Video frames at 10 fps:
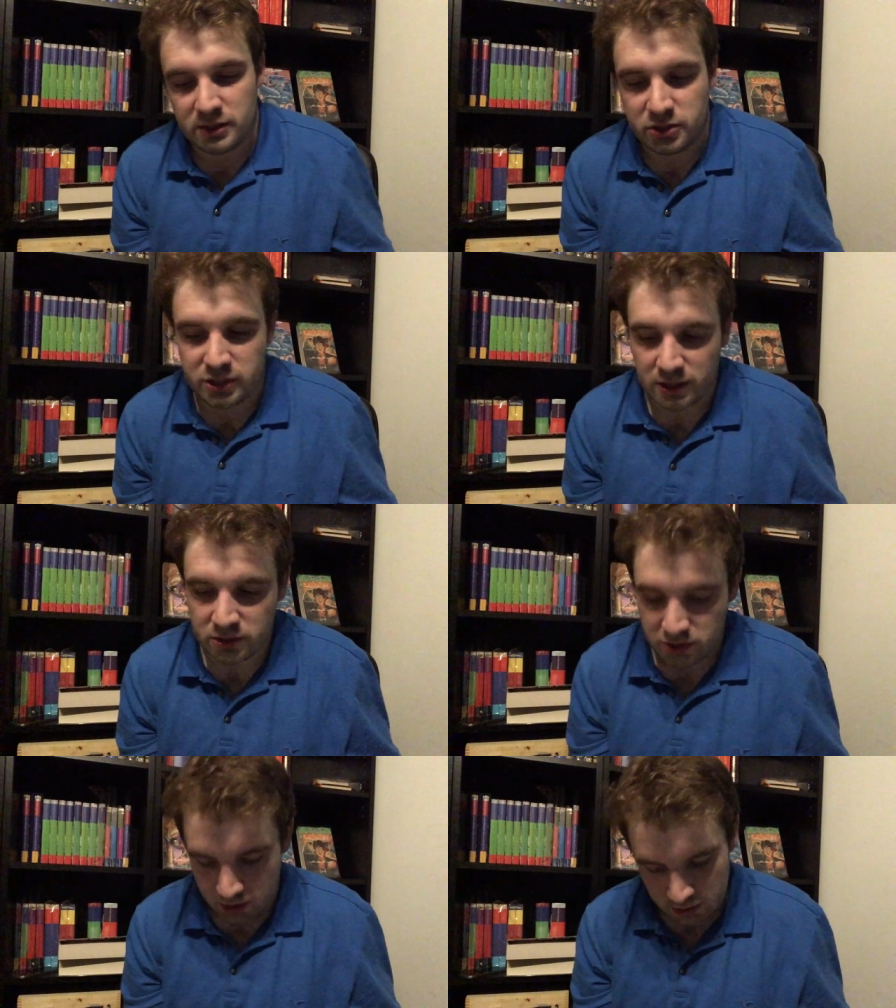I just checked
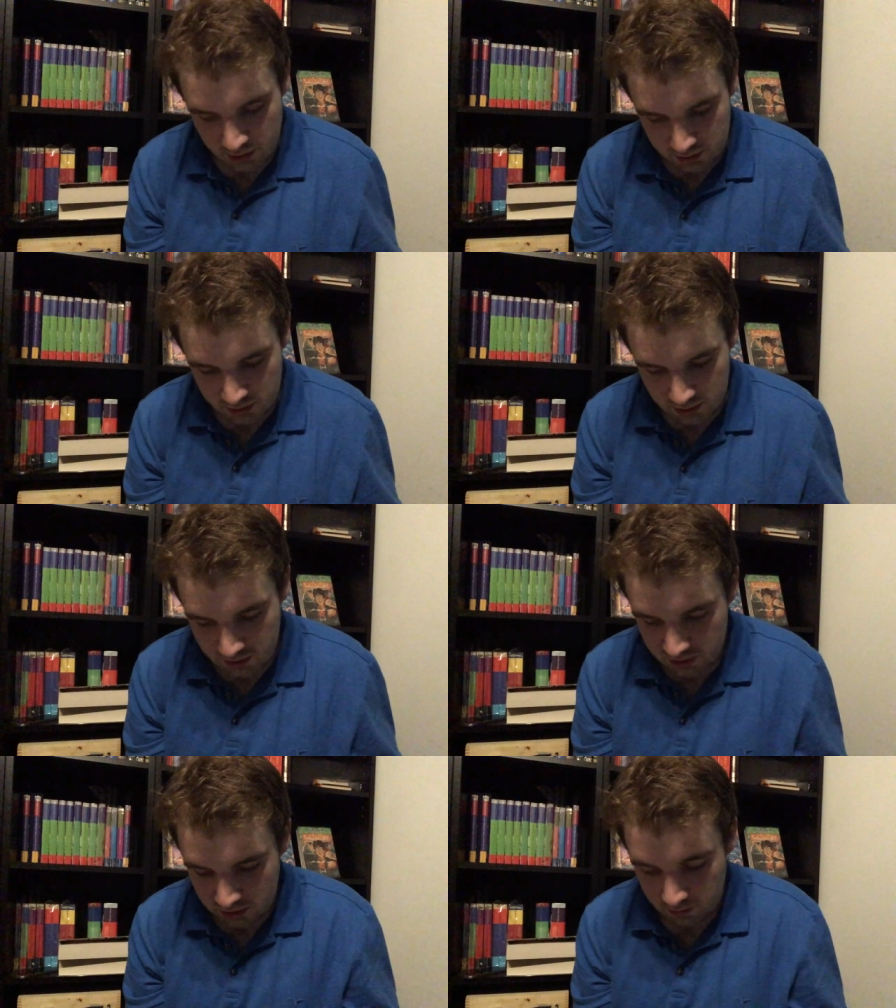this earlier, so
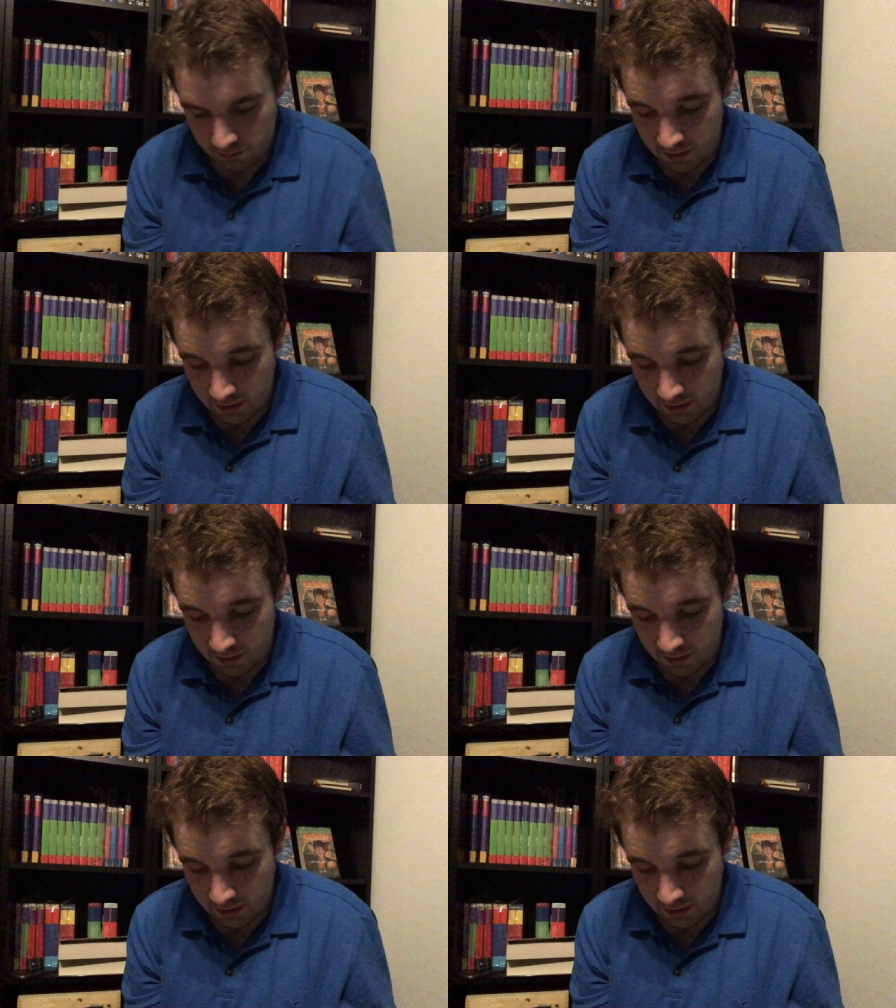this is on